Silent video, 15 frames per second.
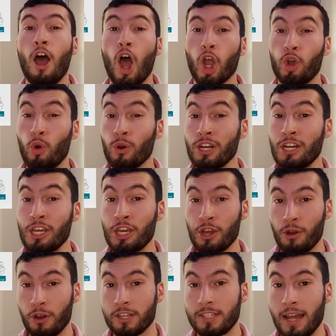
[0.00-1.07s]
According to
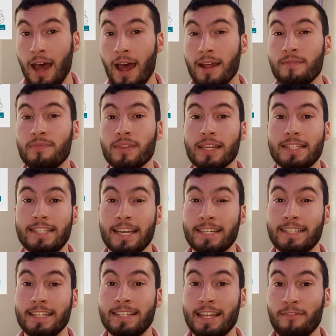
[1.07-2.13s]
Eurostat,
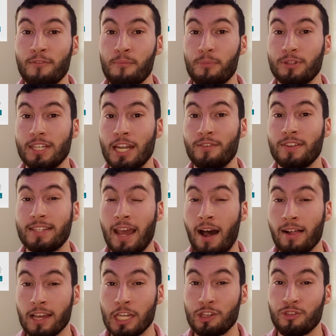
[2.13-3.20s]
67% of
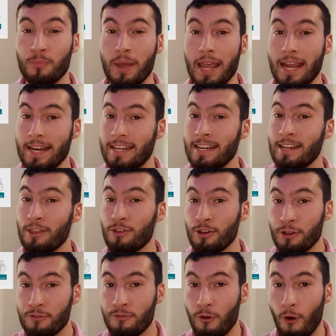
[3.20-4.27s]
Italians from 18 to
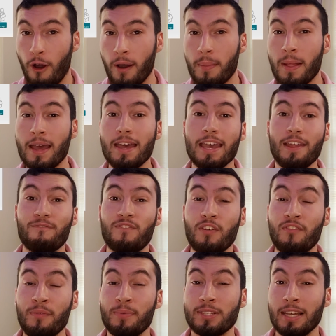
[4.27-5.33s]
34 and
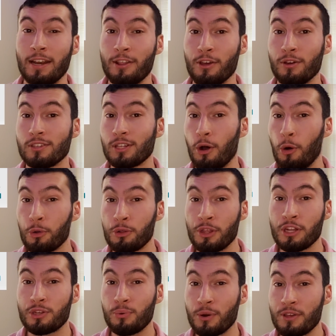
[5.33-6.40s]
50% of those older
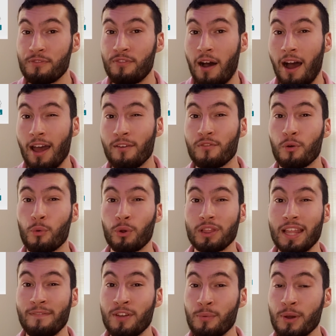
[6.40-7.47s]
than 25 were
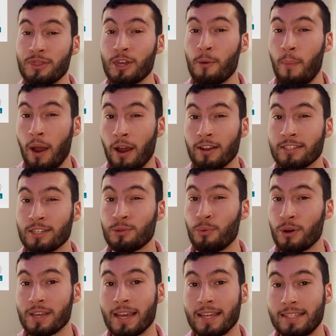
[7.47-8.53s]
living with their parents in
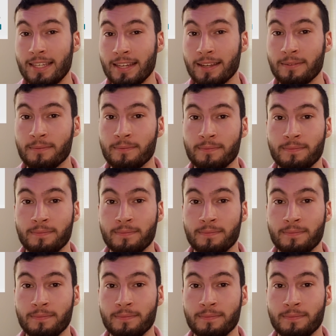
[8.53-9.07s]
2018.